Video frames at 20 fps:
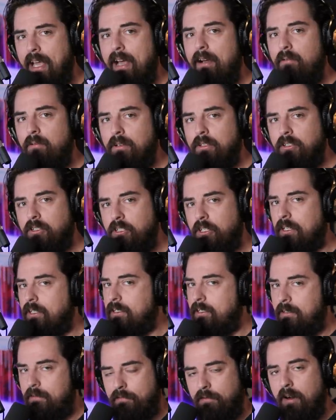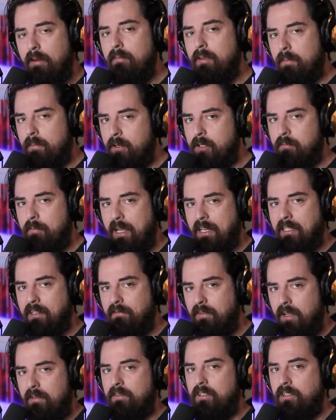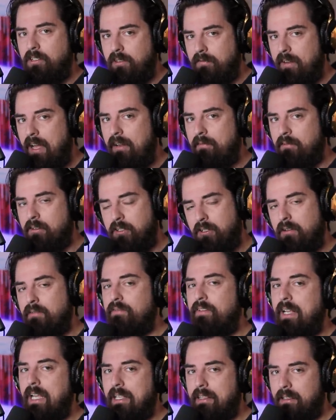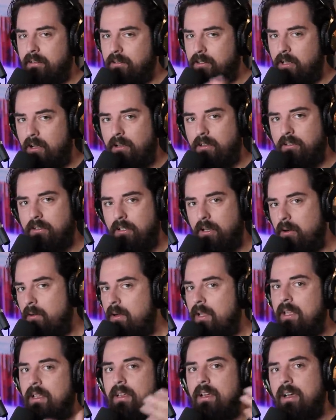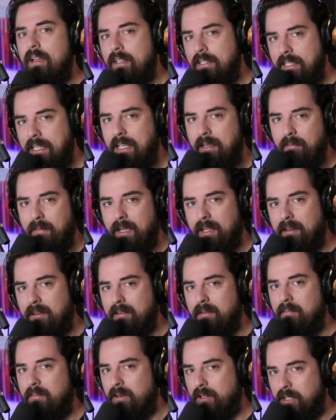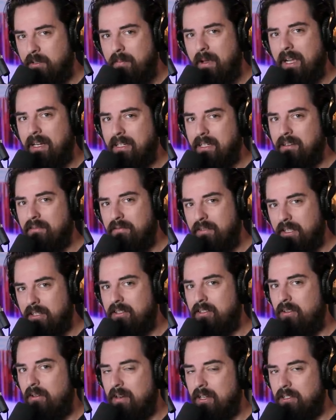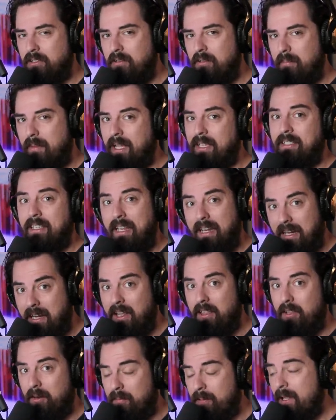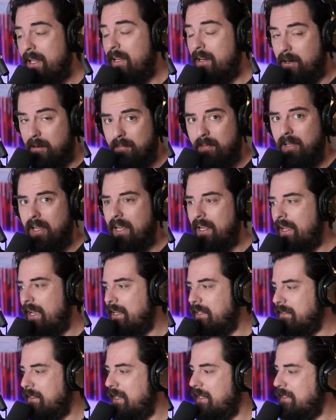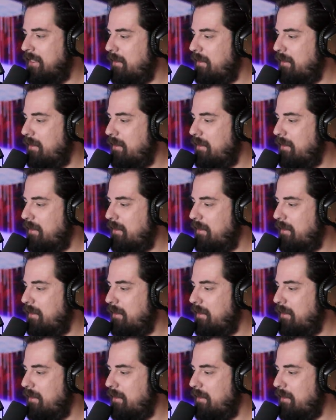that was just from the perspective of the survivors. Don't forget there's also a demon perspective that's thrown into a mix and another player playing as that